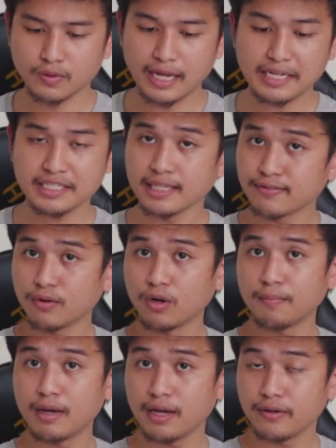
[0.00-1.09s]
So that's it
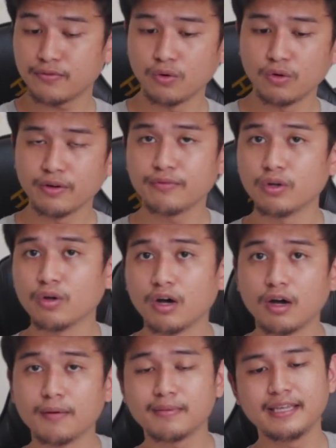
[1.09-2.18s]
for my full review
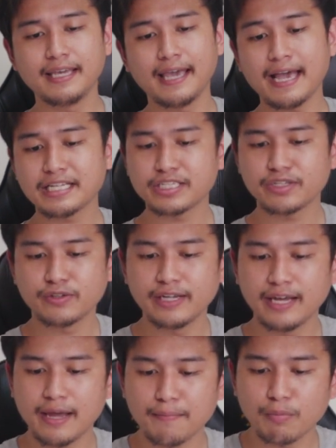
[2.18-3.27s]
of the
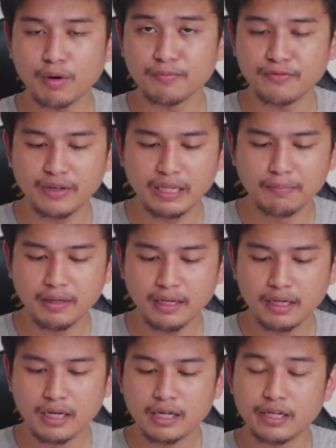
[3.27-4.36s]
S3M from Feed Me.
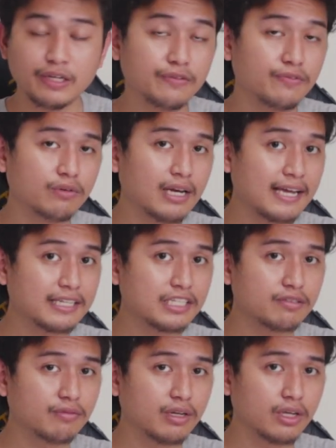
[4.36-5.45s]
If you like
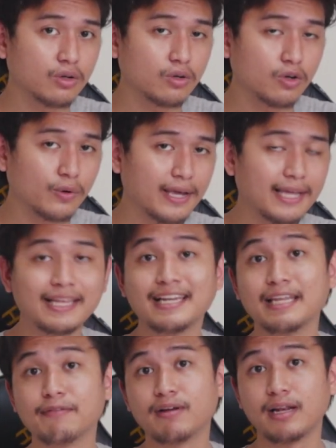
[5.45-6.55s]
this video, go ahead
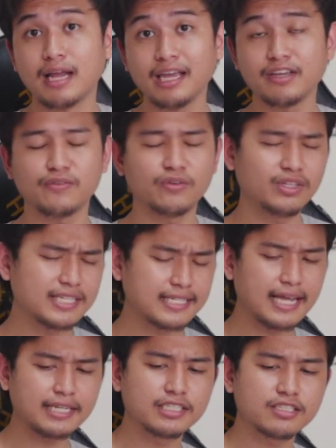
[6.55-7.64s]
and leave a like. If you
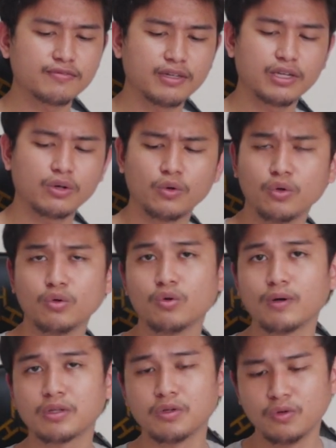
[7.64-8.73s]
dislike this video, you know
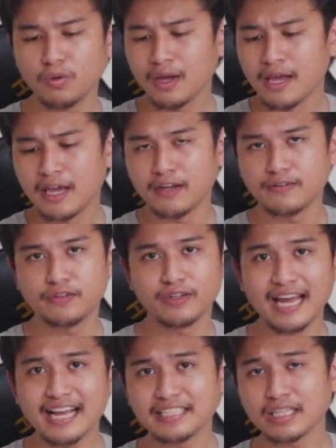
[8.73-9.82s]
what to do. If you're
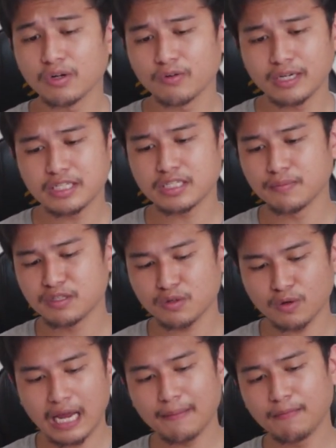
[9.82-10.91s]
not yet already
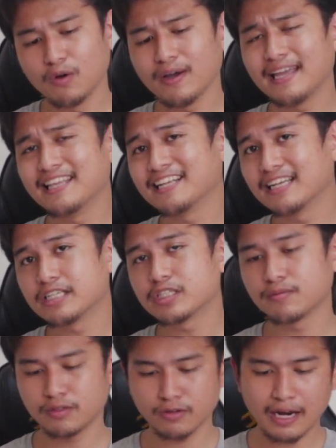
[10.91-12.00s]
subscribed, go ahead and click
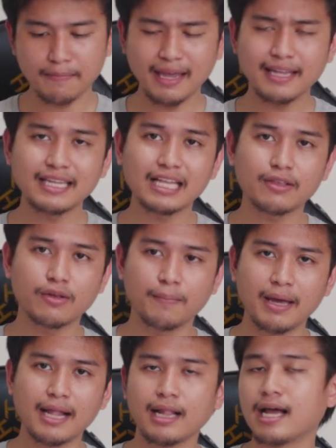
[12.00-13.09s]
subscribe and that
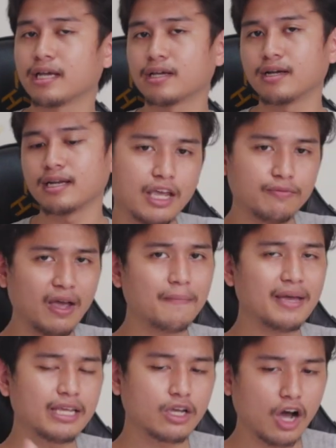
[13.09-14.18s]
bell icon. If you
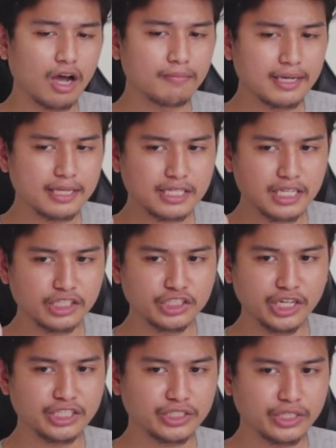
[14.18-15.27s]
have any comments,
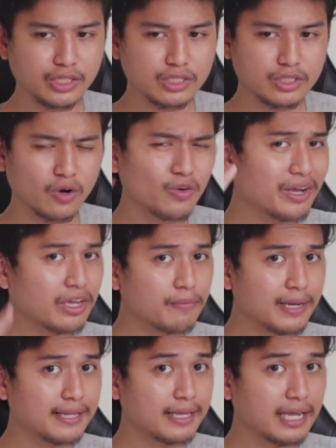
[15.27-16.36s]
suggestions, or
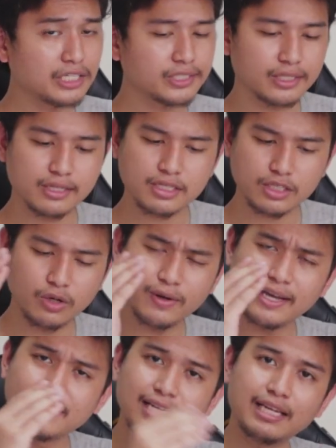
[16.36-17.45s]
recommendations,
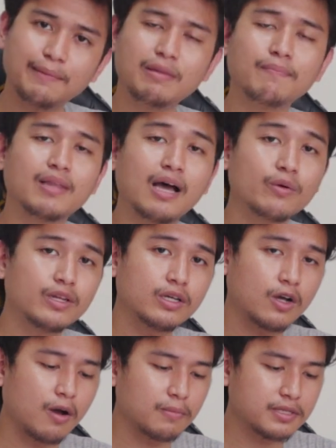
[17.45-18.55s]
go ahead and leave them down in
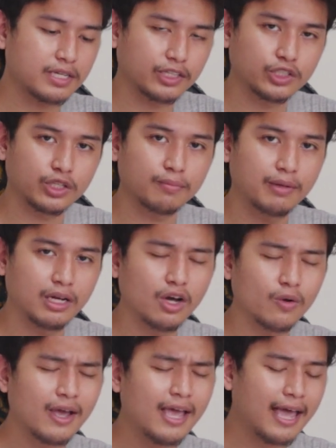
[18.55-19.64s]
the comment section
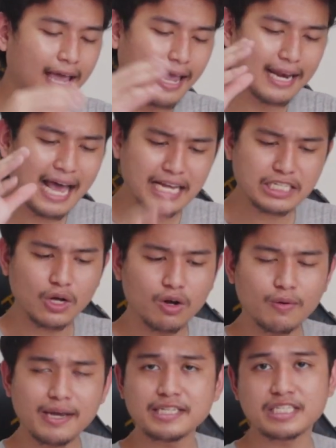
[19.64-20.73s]
below. And as
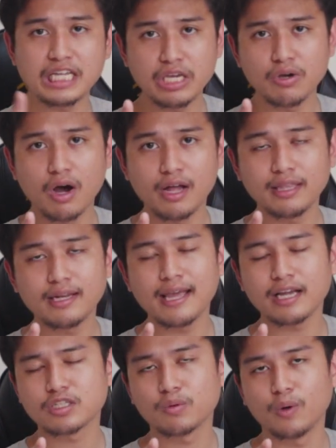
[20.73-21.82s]
always, see you on the
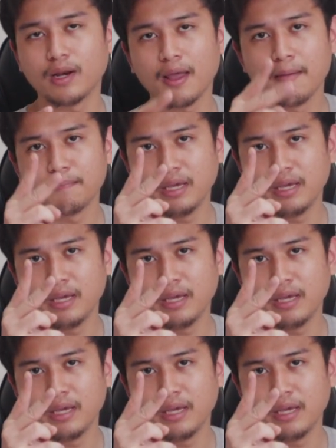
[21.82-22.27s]
next one.